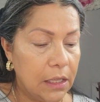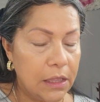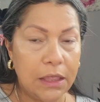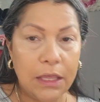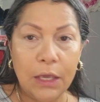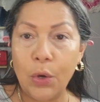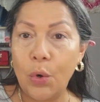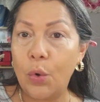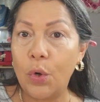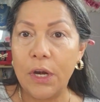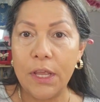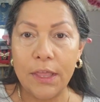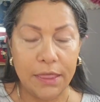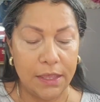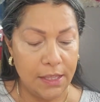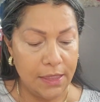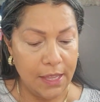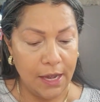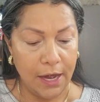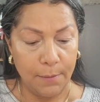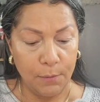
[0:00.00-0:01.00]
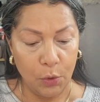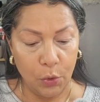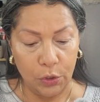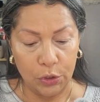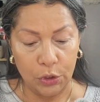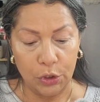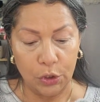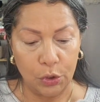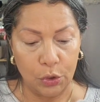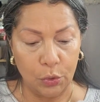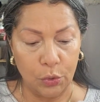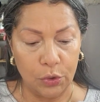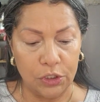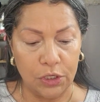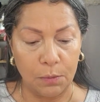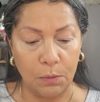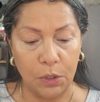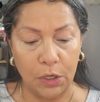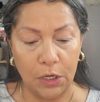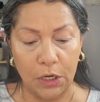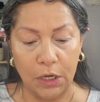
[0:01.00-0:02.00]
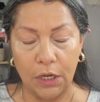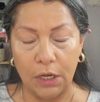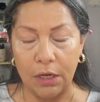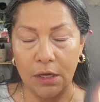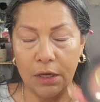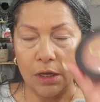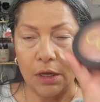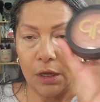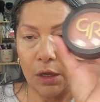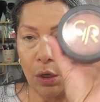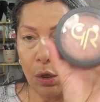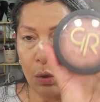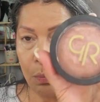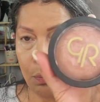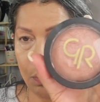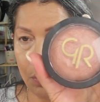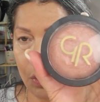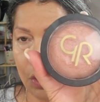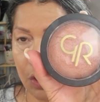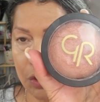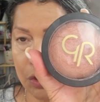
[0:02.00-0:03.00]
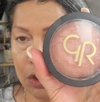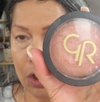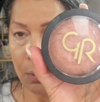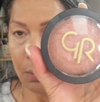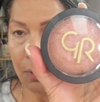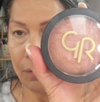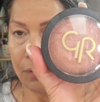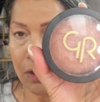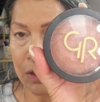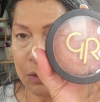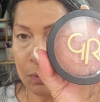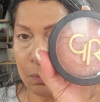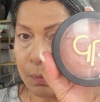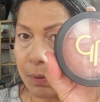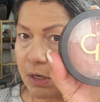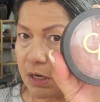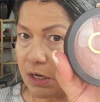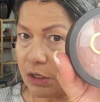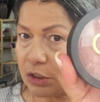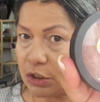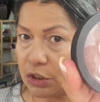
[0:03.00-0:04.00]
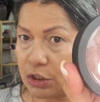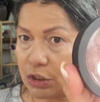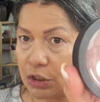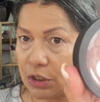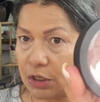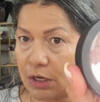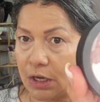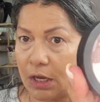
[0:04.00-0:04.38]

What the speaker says: The only thing that I'm going to do is I'm gonna put on some of this blush,